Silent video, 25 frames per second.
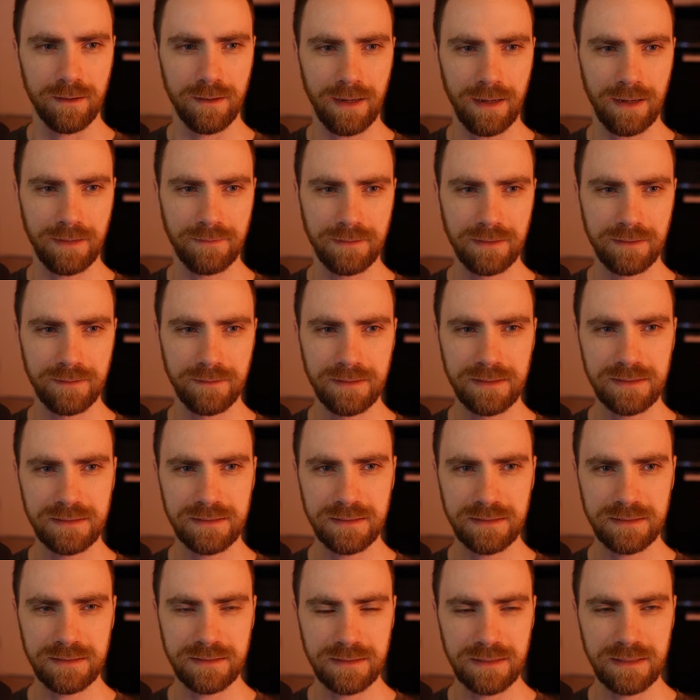and then
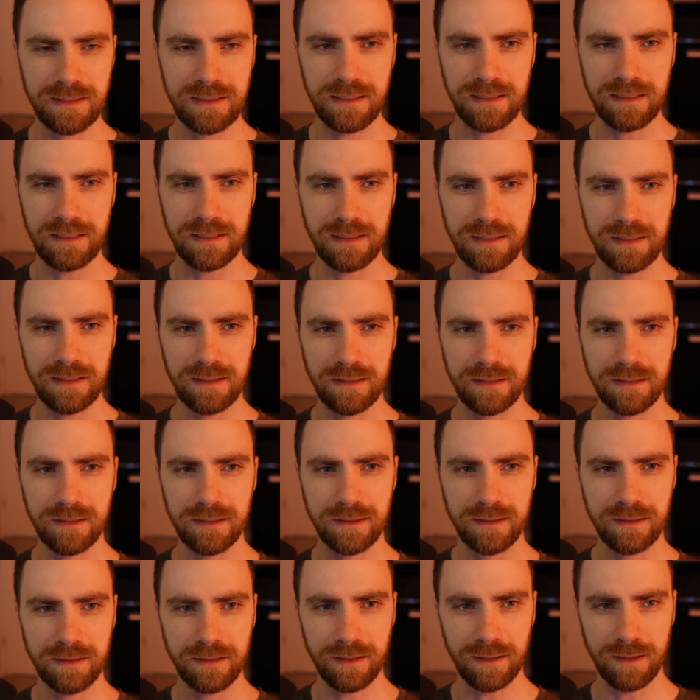this is the
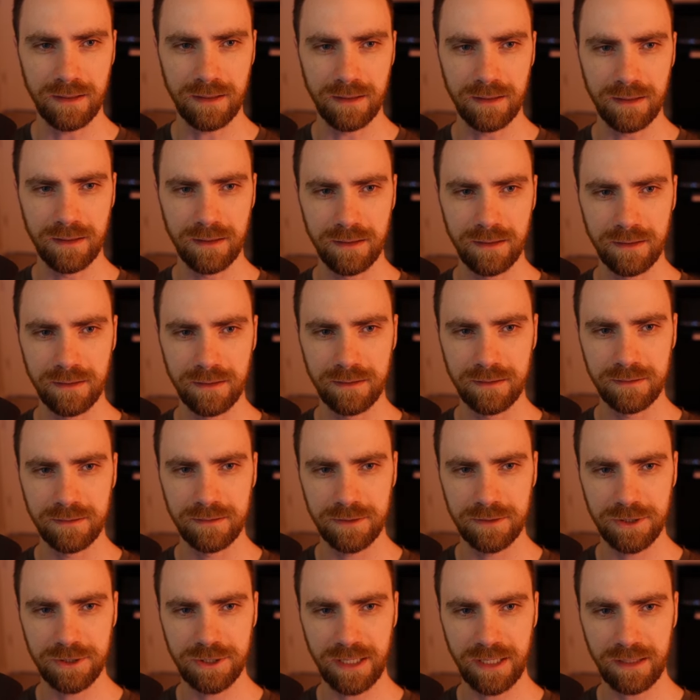
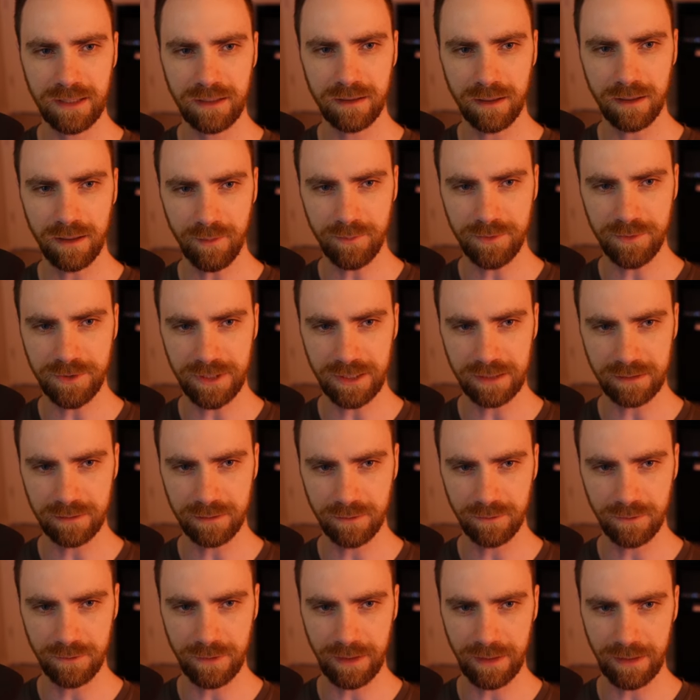Jank object
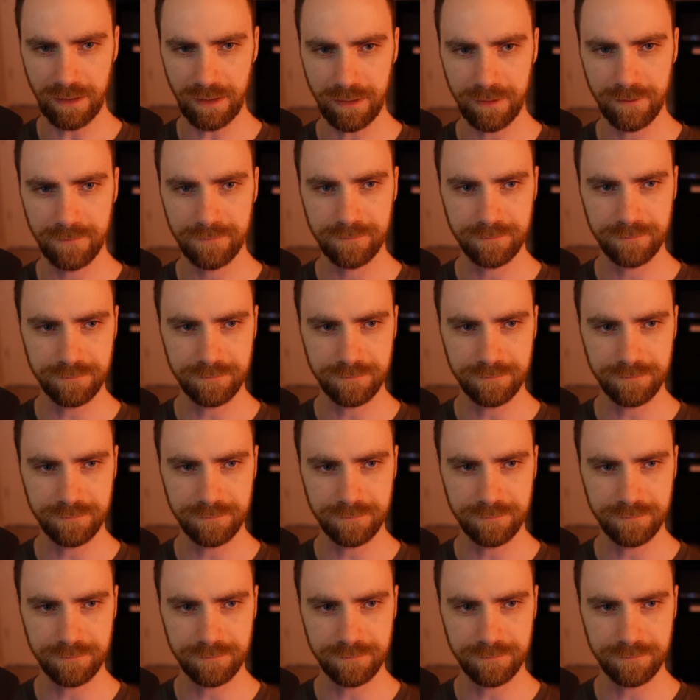array,